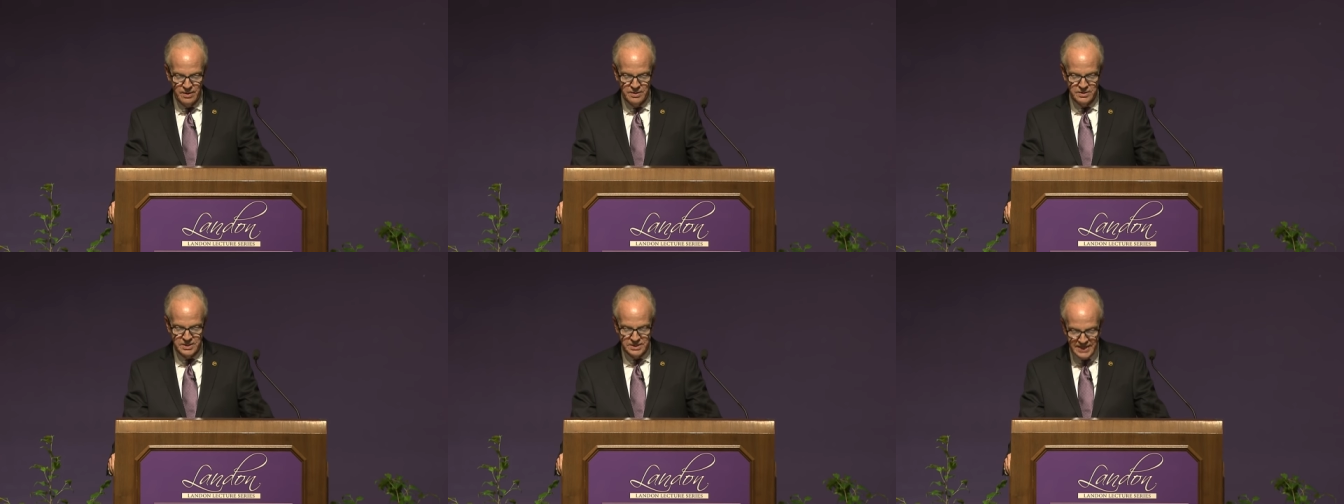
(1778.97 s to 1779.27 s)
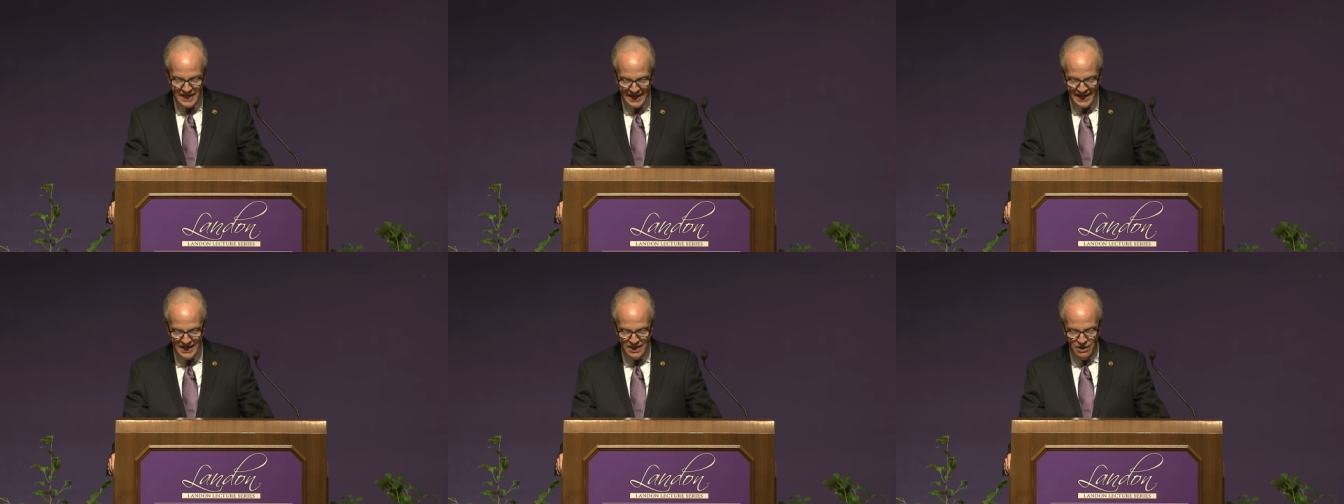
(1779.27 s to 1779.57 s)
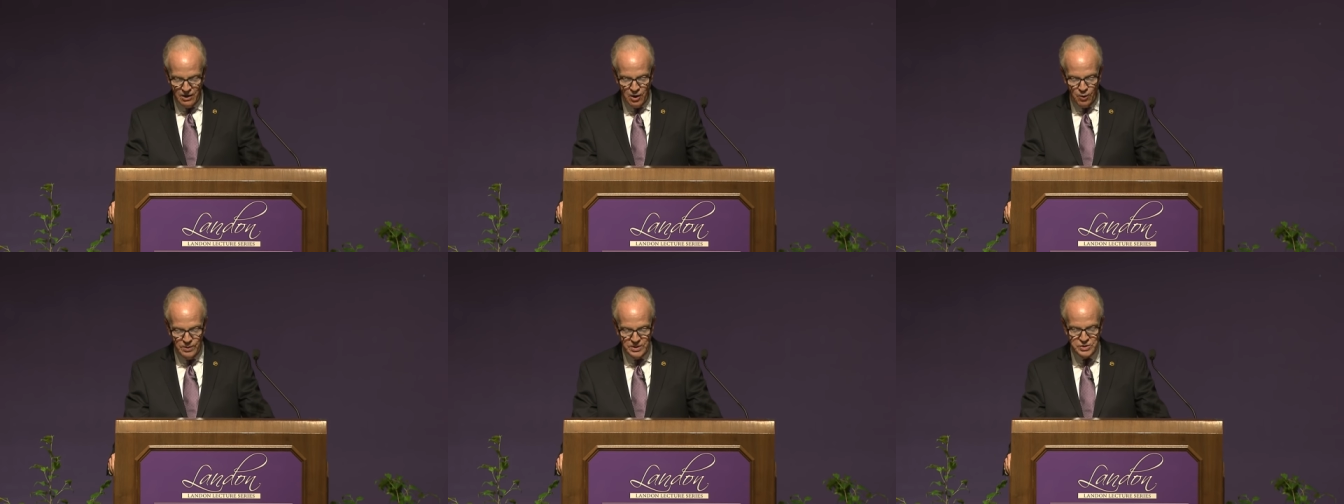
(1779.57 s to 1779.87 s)
To date,
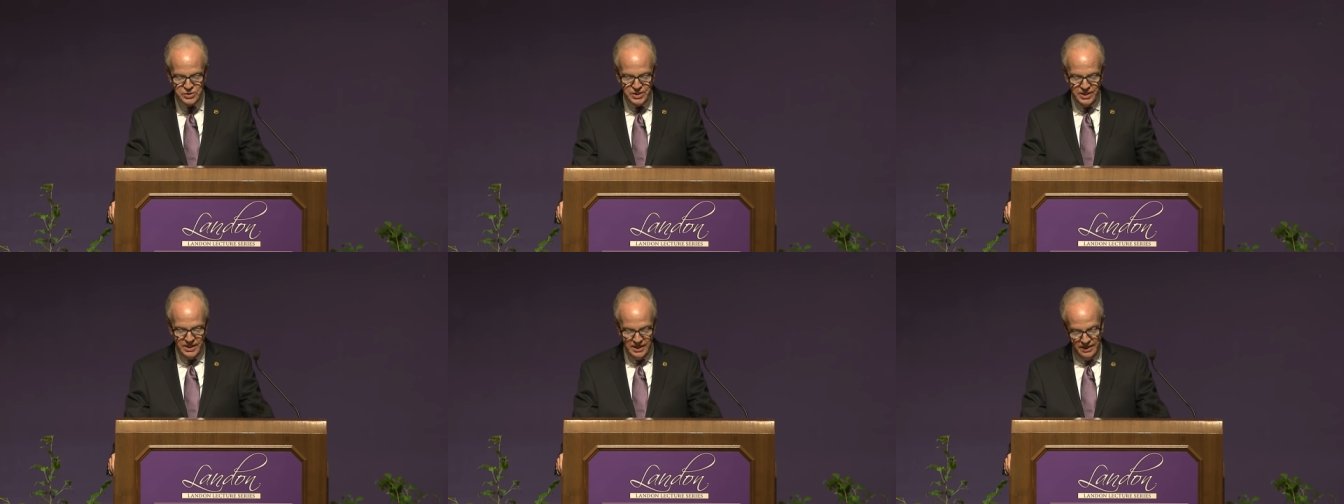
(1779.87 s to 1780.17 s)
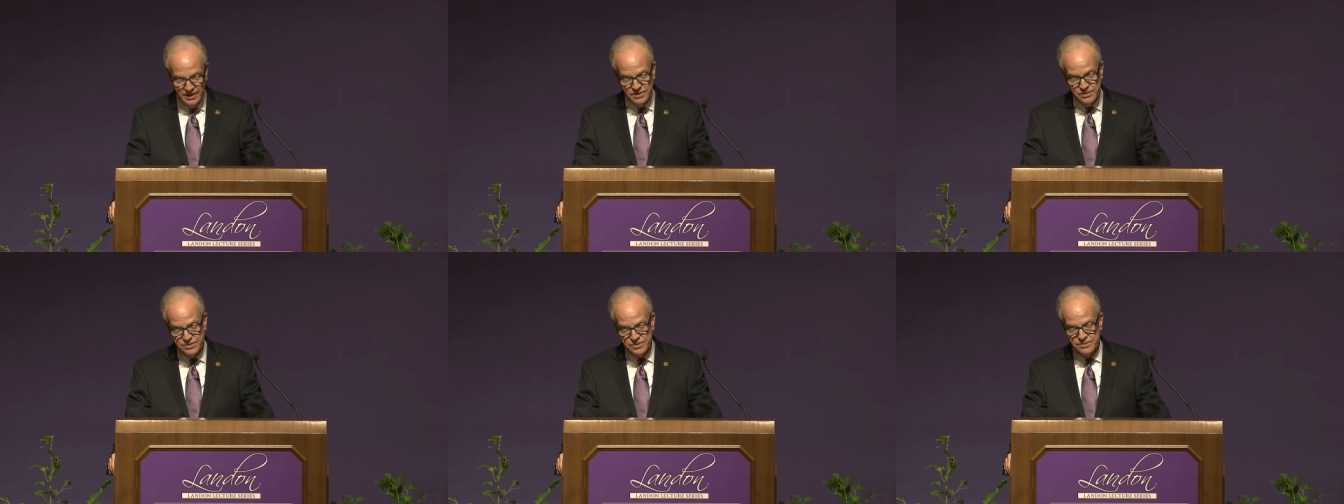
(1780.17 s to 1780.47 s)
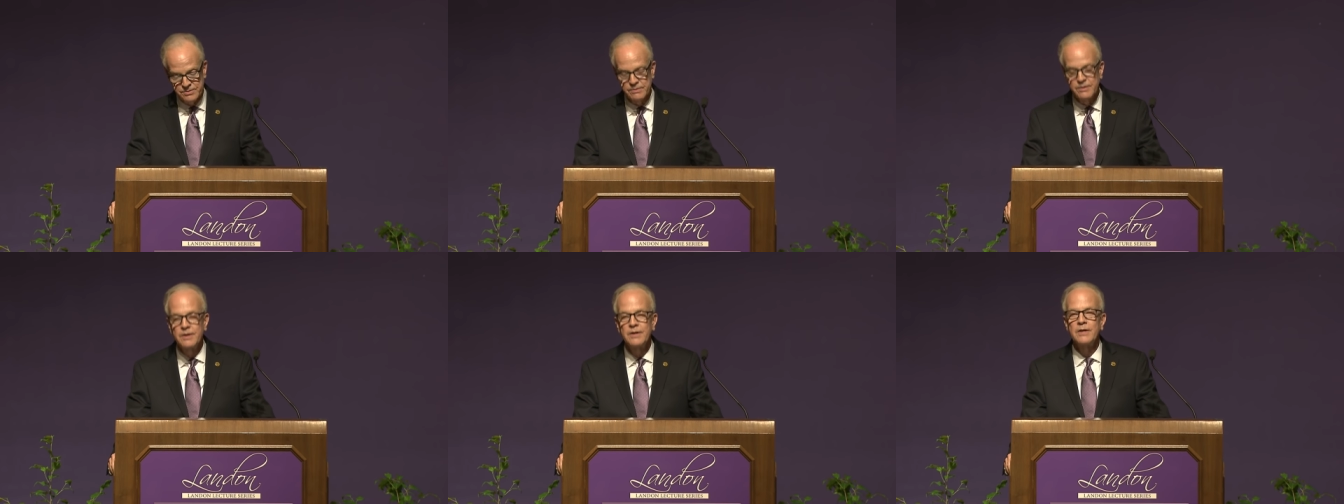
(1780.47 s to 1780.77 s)
all we see
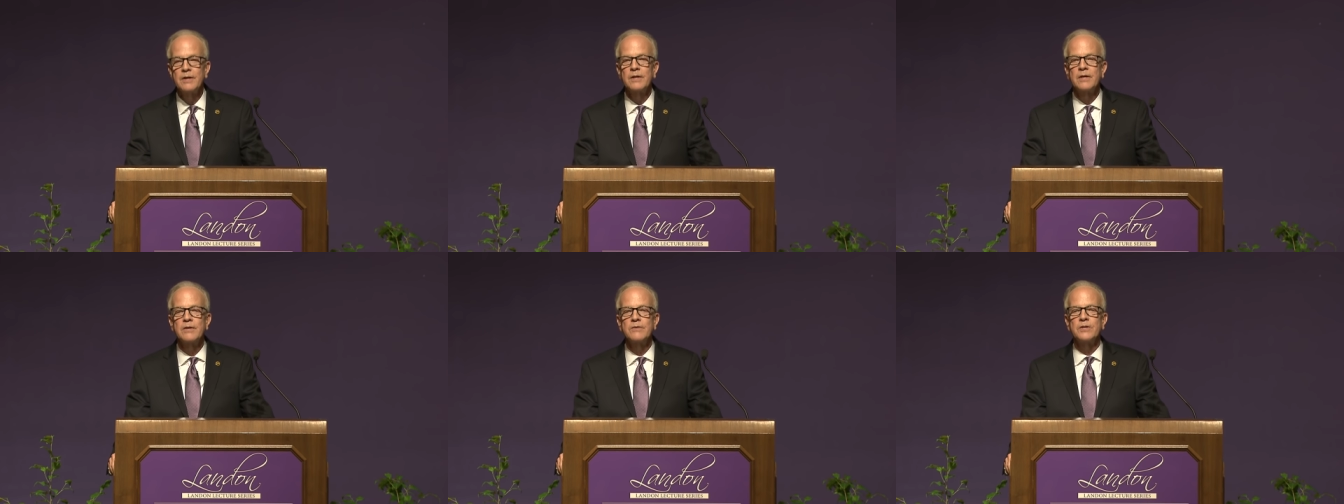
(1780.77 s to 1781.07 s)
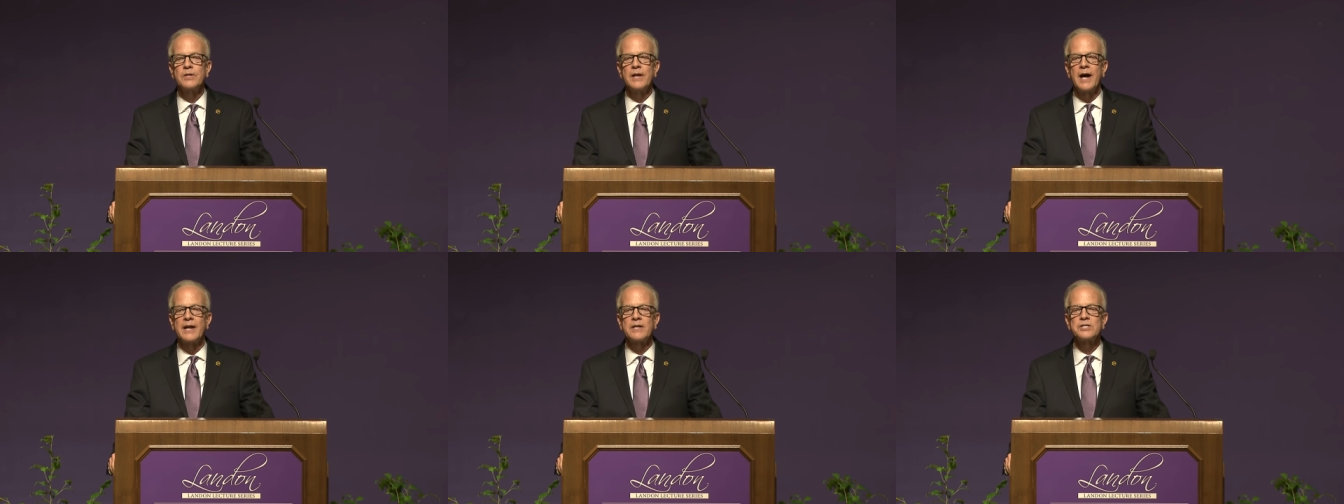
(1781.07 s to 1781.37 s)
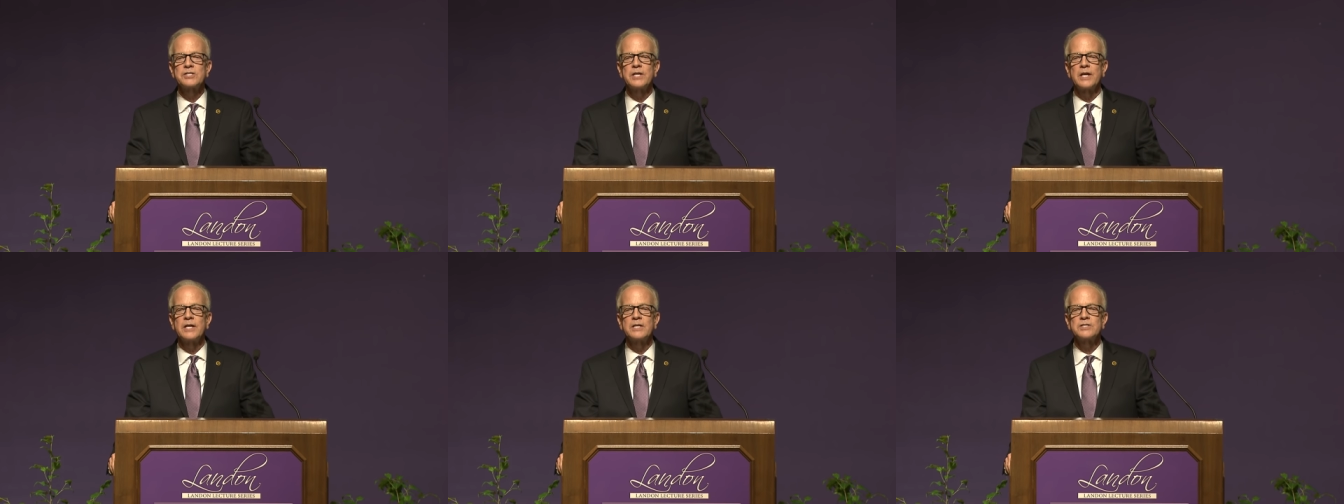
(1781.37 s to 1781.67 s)
is the United
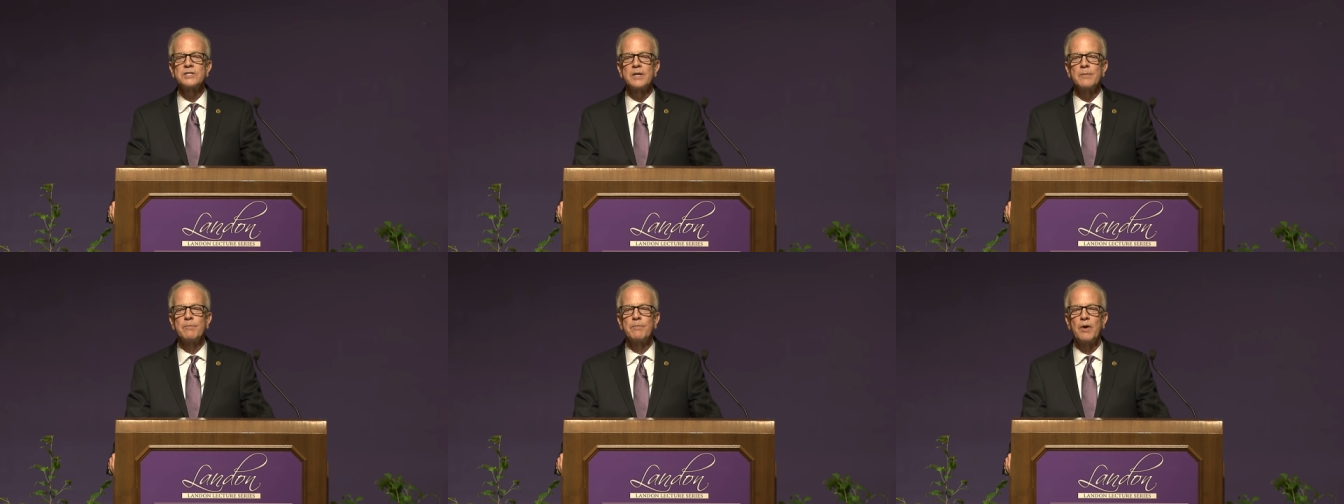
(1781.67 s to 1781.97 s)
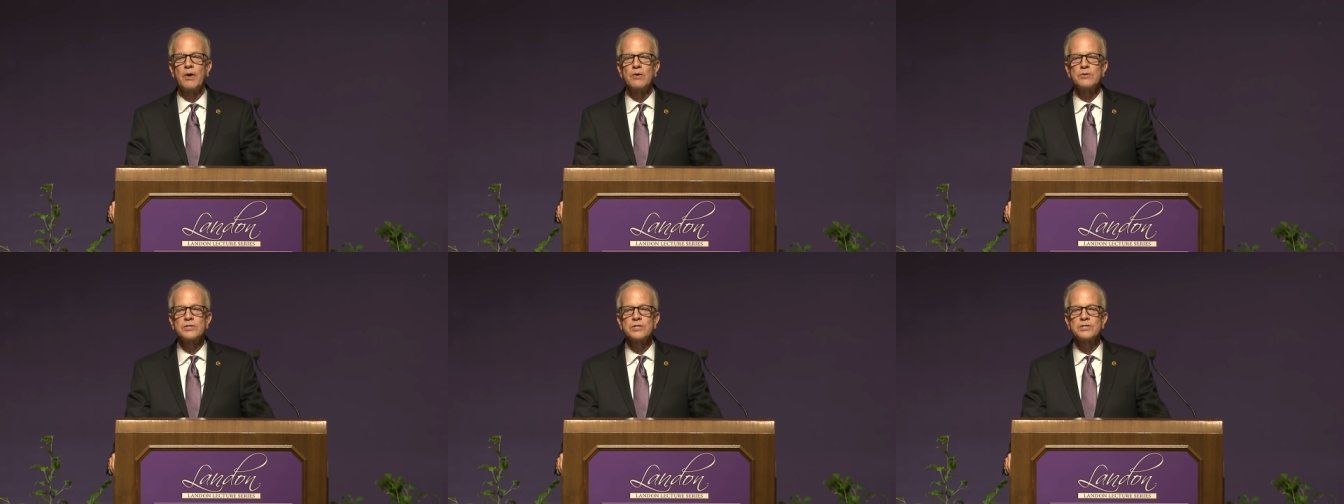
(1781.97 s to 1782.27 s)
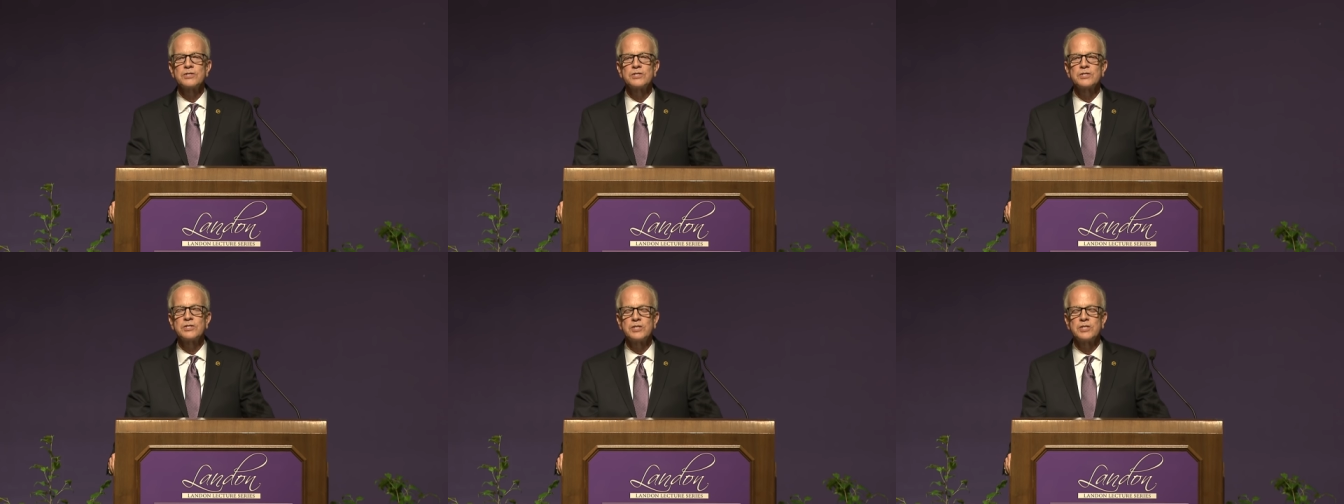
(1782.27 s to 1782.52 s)
States imposes